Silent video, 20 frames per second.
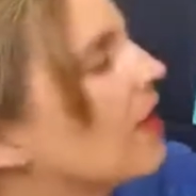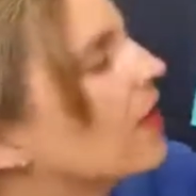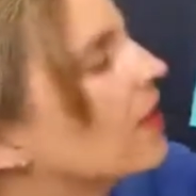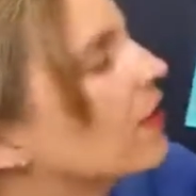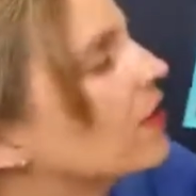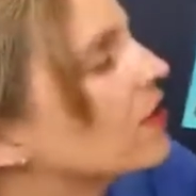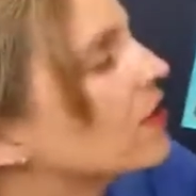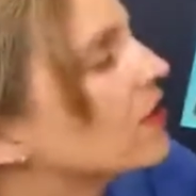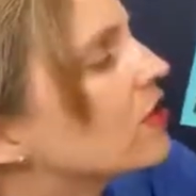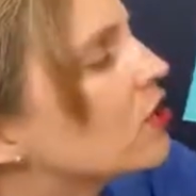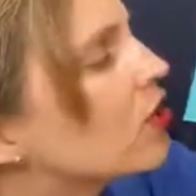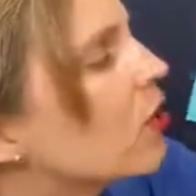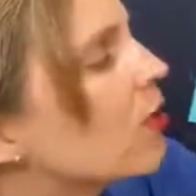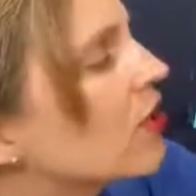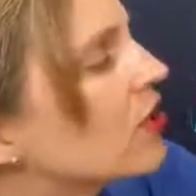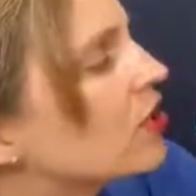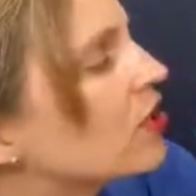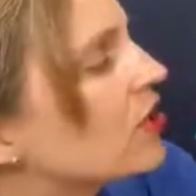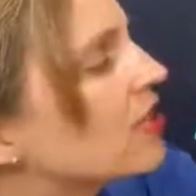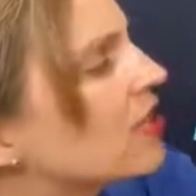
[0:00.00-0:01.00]
There is so
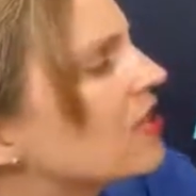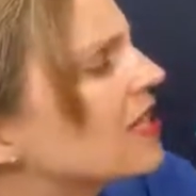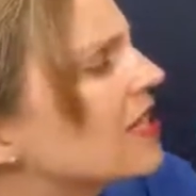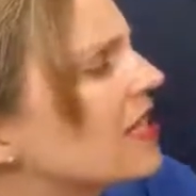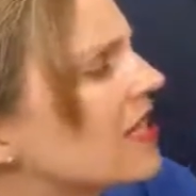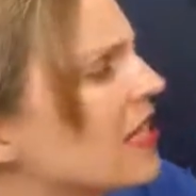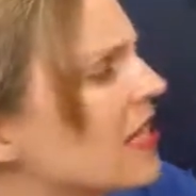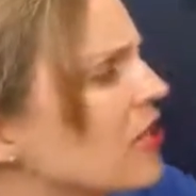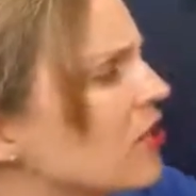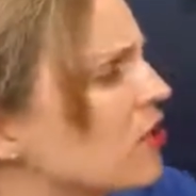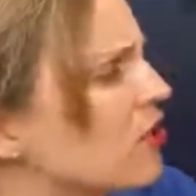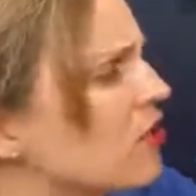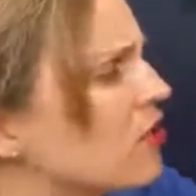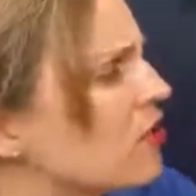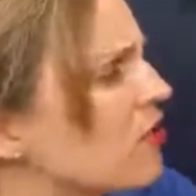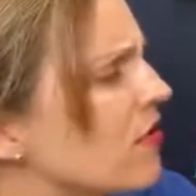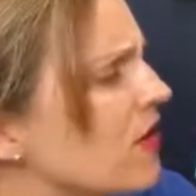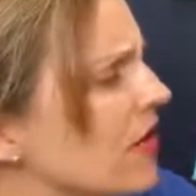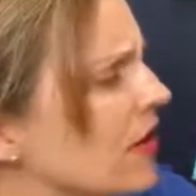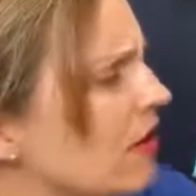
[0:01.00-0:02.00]
much to see and
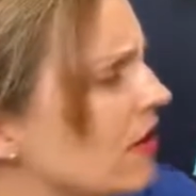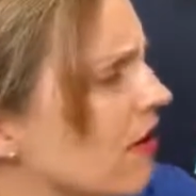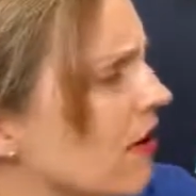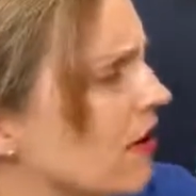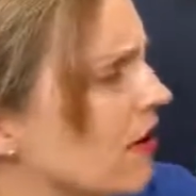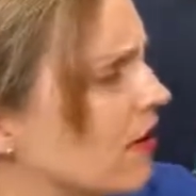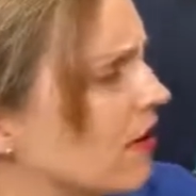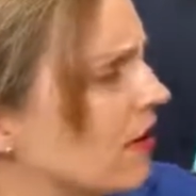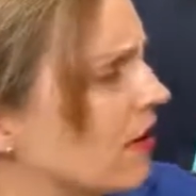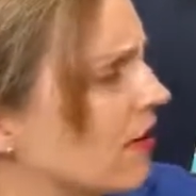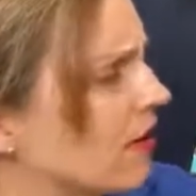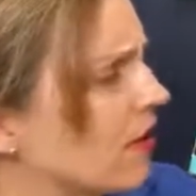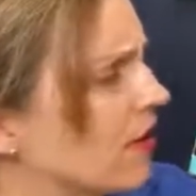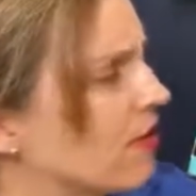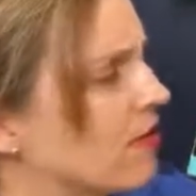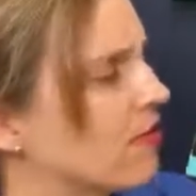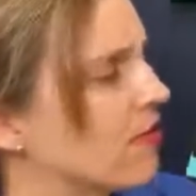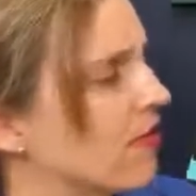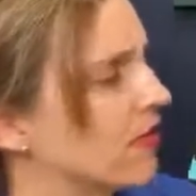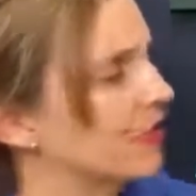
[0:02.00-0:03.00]
do here on
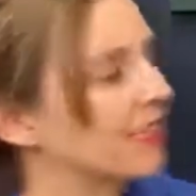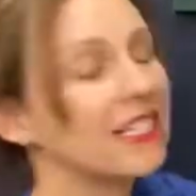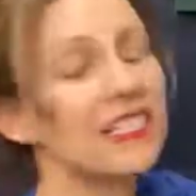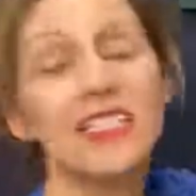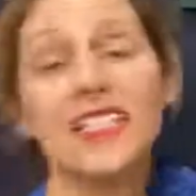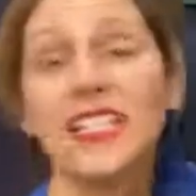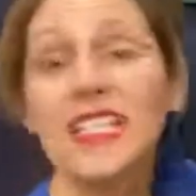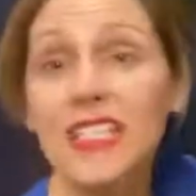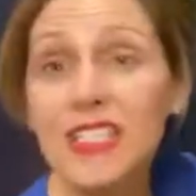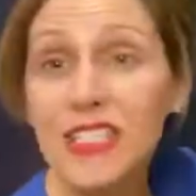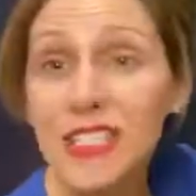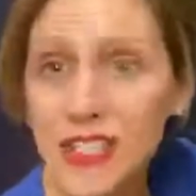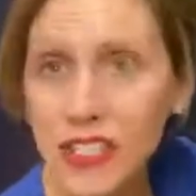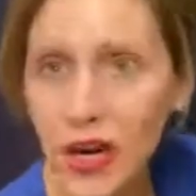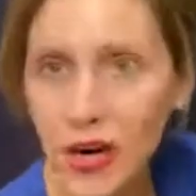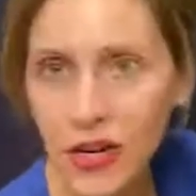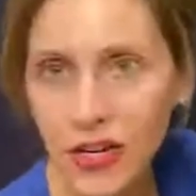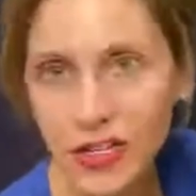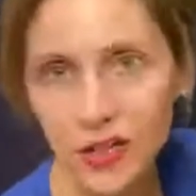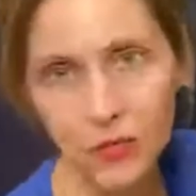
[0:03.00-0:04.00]
Earth, but let's get
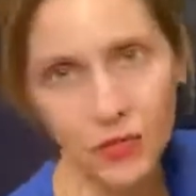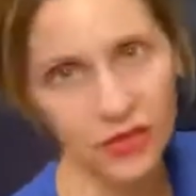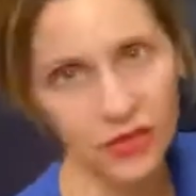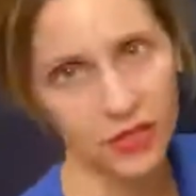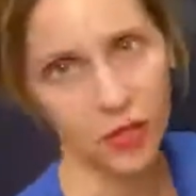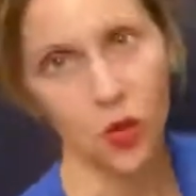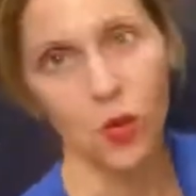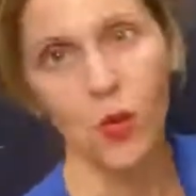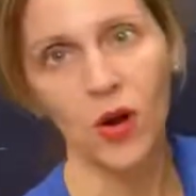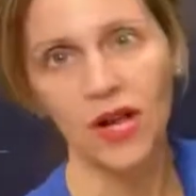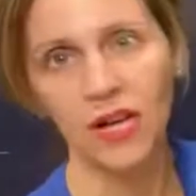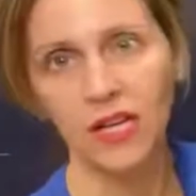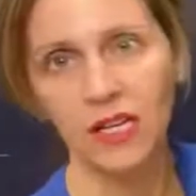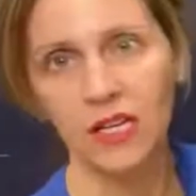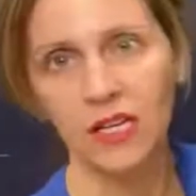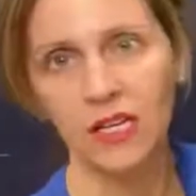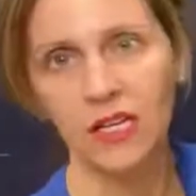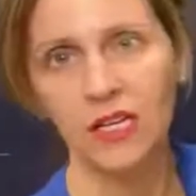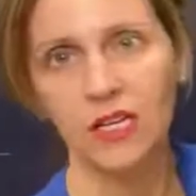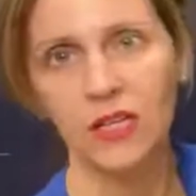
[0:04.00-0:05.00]
started with a quick
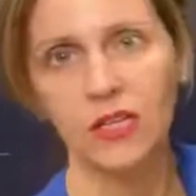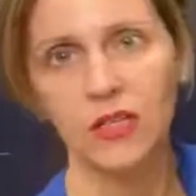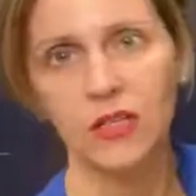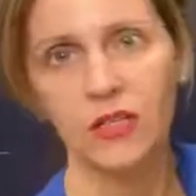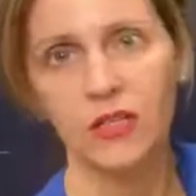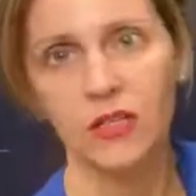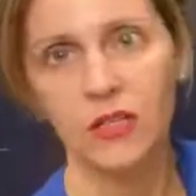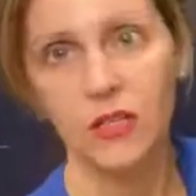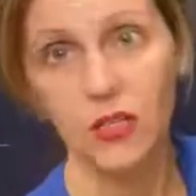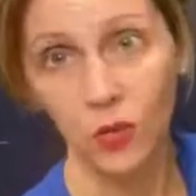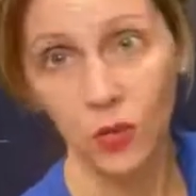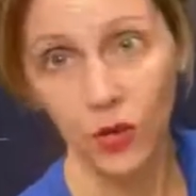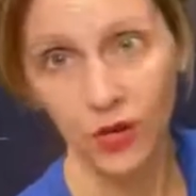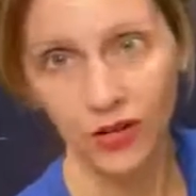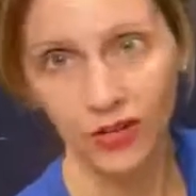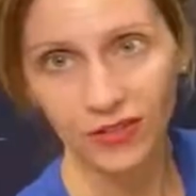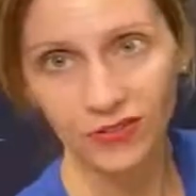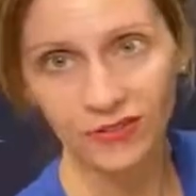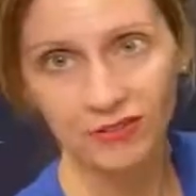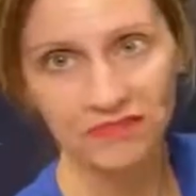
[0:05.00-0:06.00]

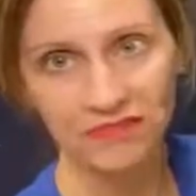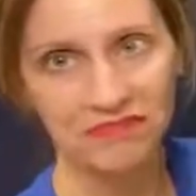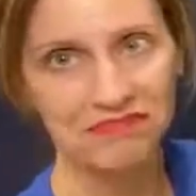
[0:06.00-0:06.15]
tour.